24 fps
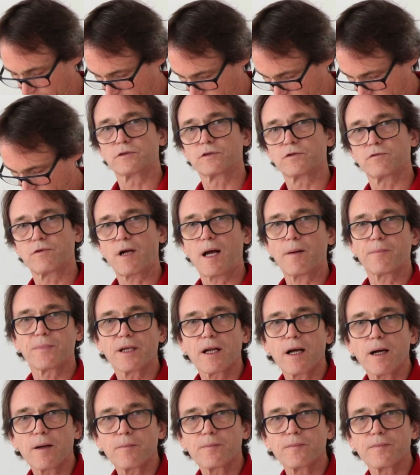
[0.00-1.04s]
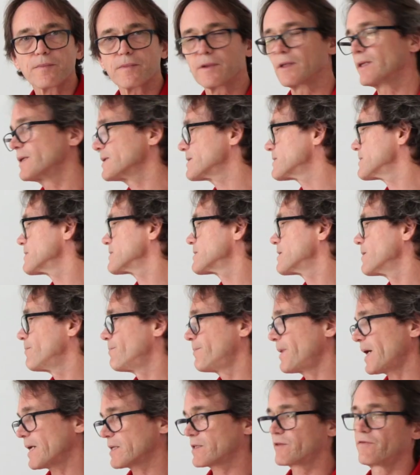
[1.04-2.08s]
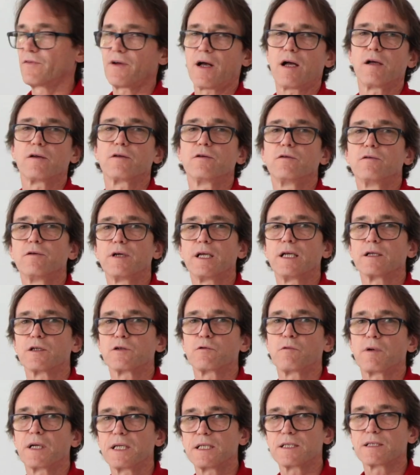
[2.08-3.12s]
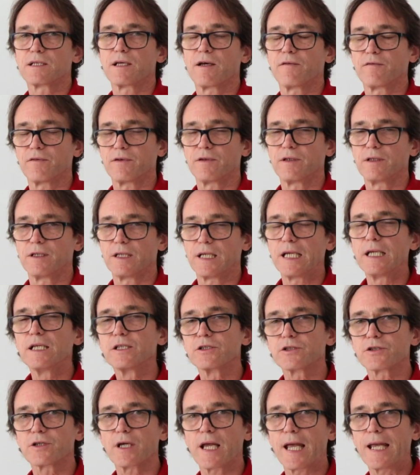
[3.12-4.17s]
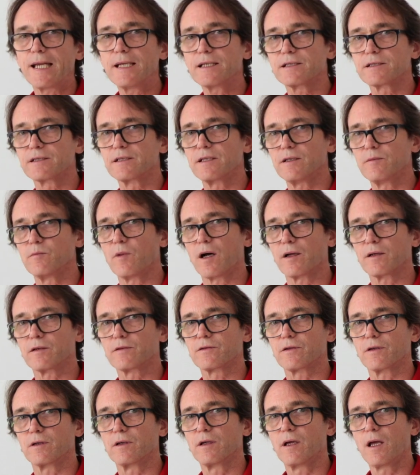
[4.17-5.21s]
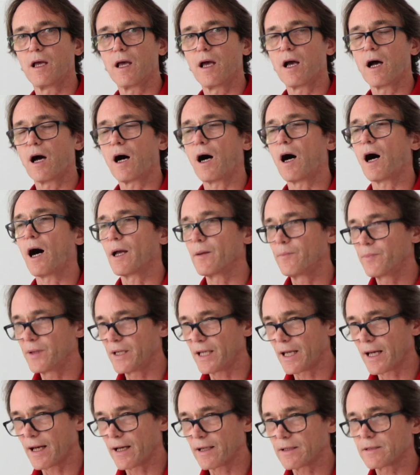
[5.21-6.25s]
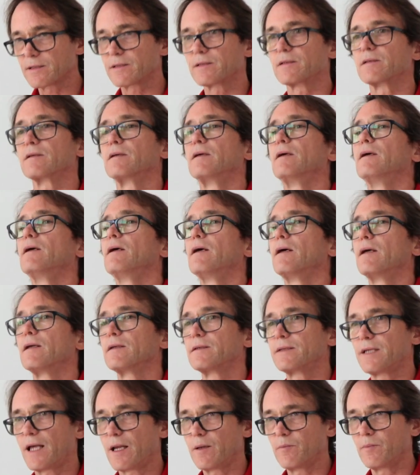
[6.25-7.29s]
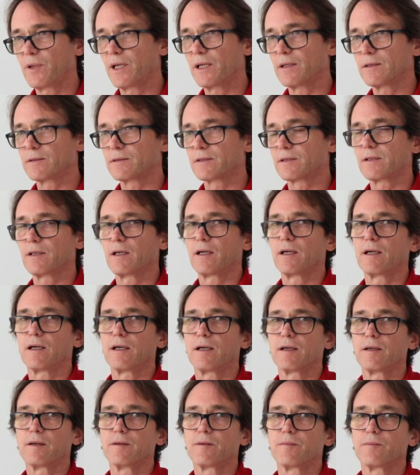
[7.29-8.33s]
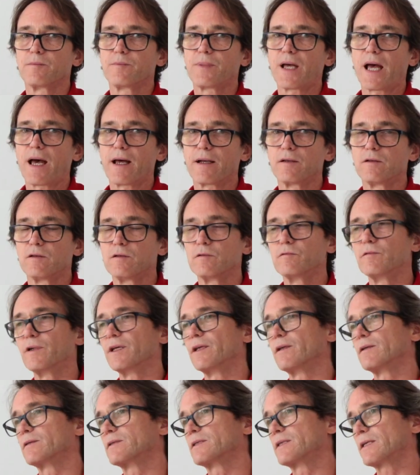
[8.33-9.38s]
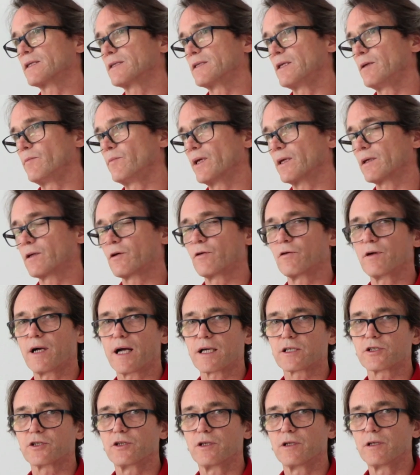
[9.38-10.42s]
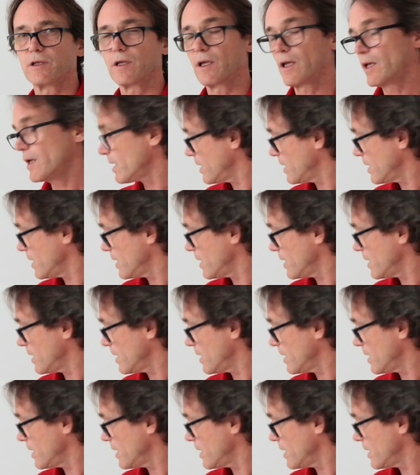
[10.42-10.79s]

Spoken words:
puck. To wrap it up, this is the best value in a 27-inch HD monitor, IPS, 10-bit panel with 16-bit correction.